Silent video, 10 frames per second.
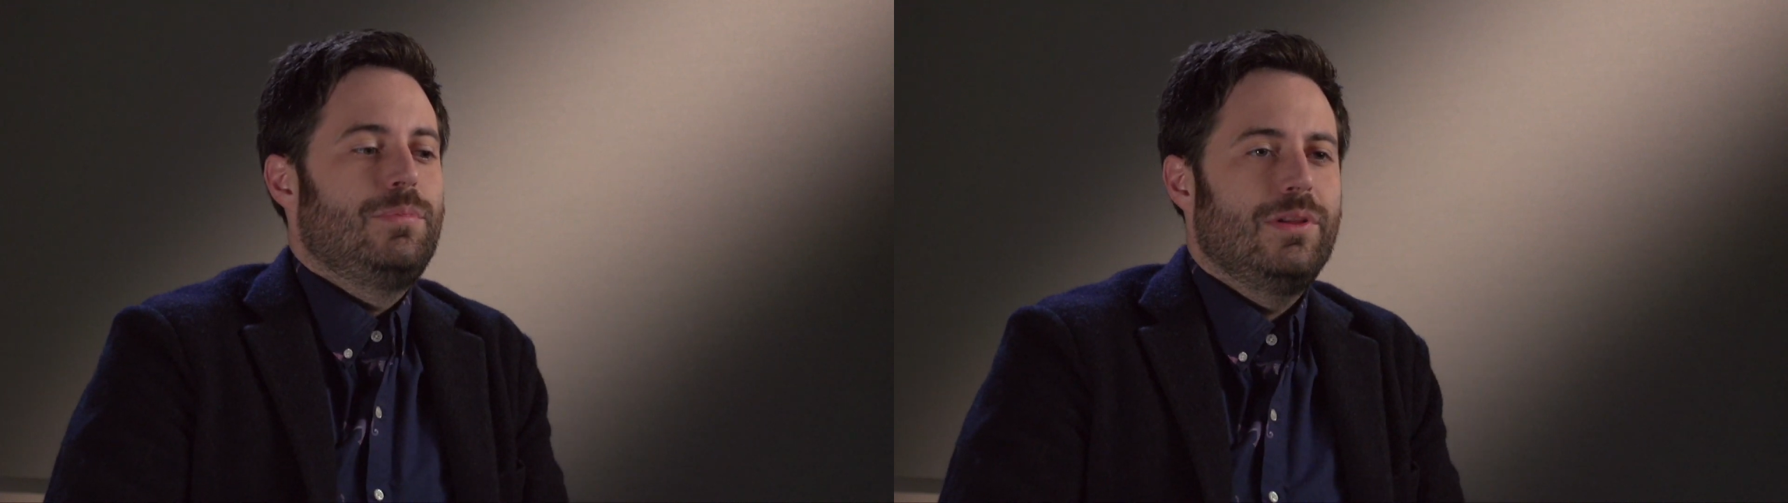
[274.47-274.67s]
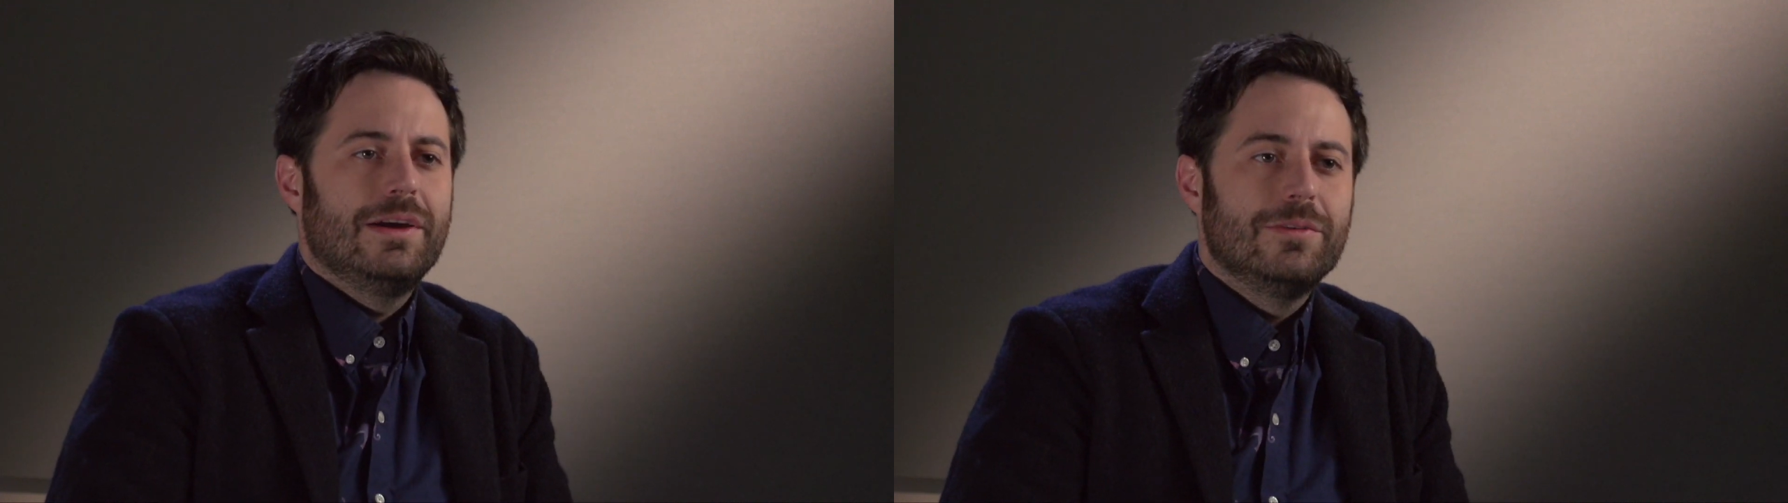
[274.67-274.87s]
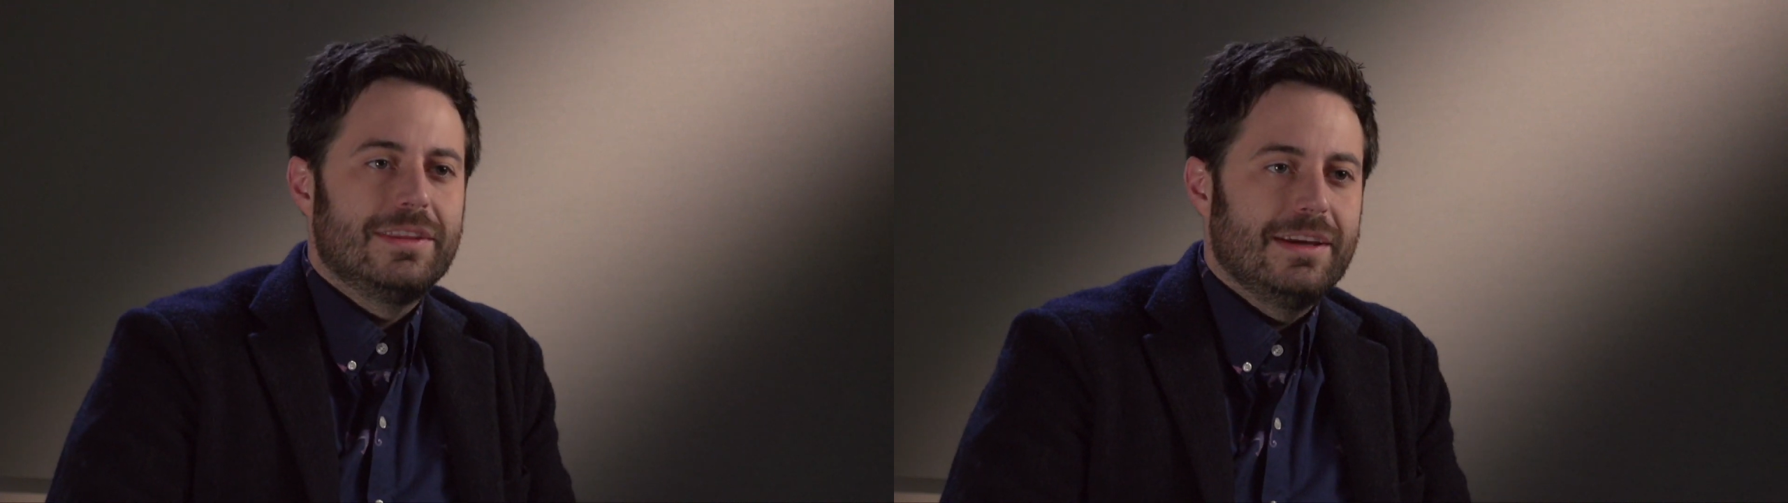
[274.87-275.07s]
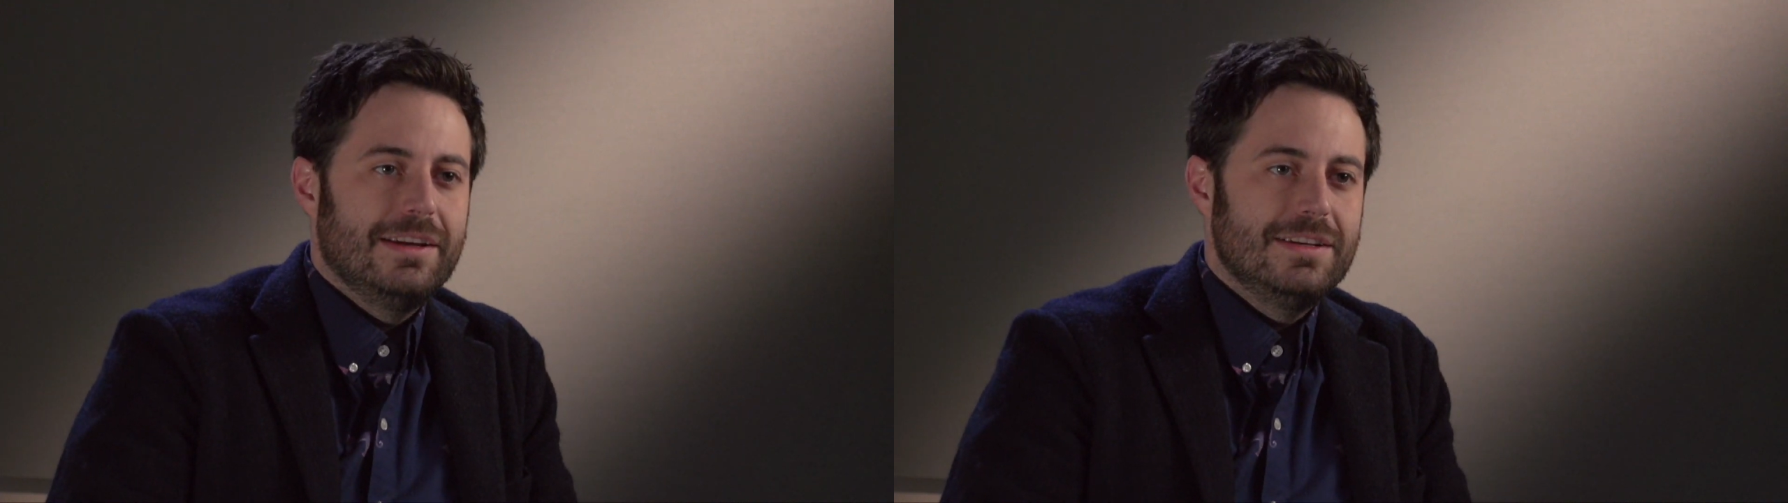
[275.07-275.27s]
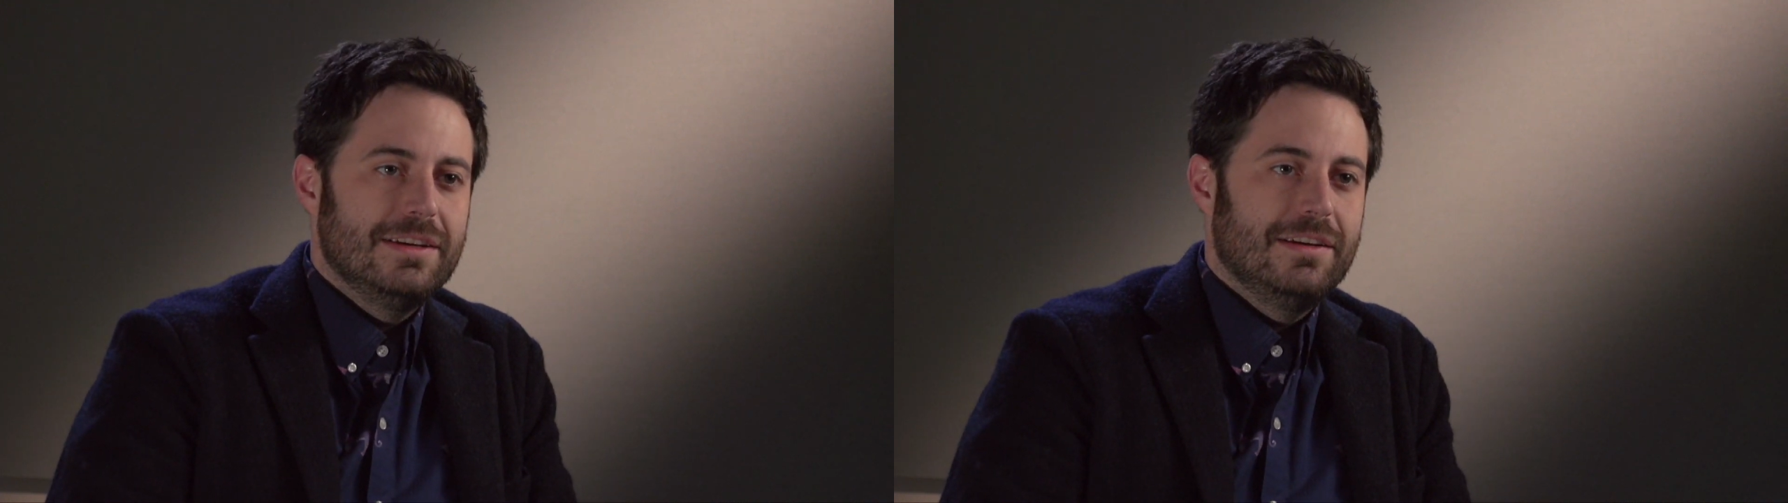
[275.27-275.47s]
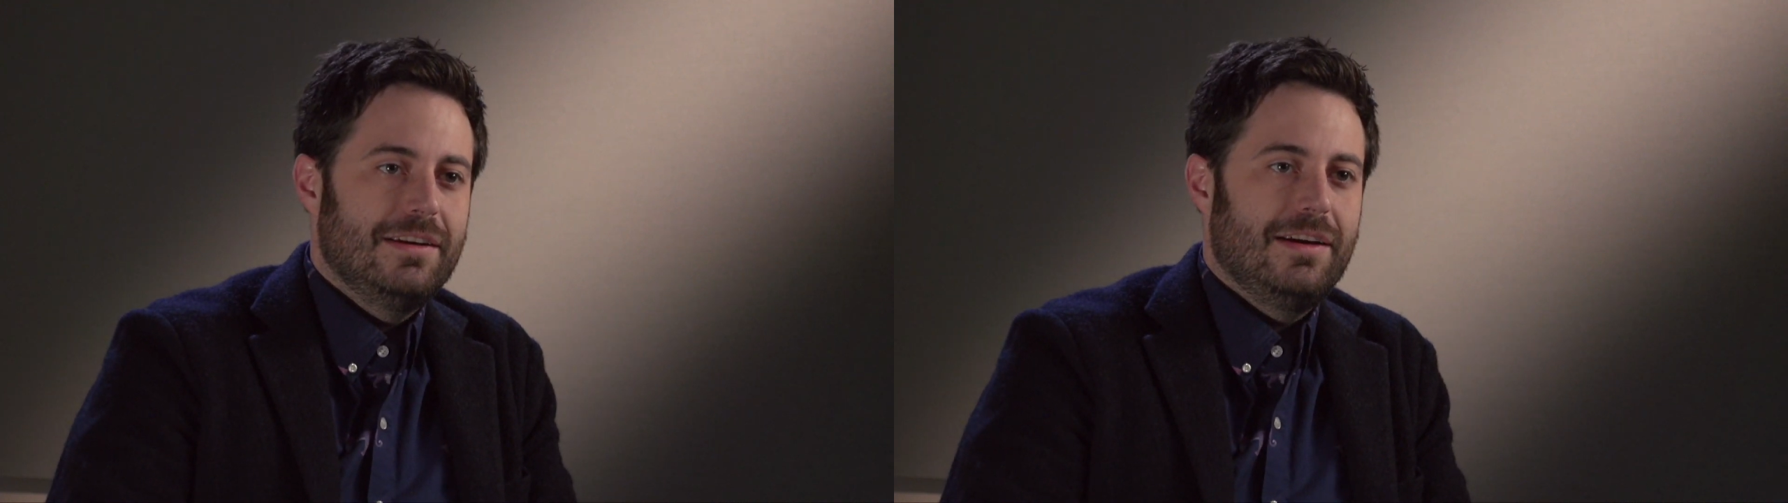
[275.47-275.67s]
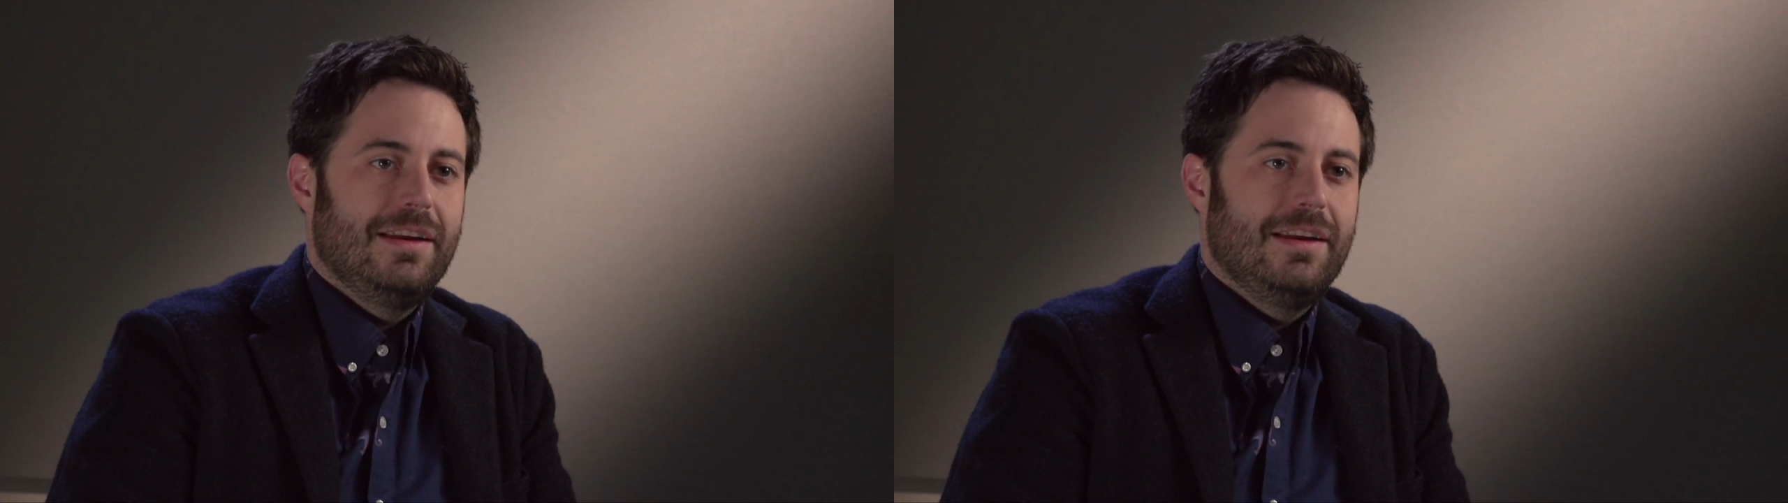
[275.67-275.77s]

play with the idea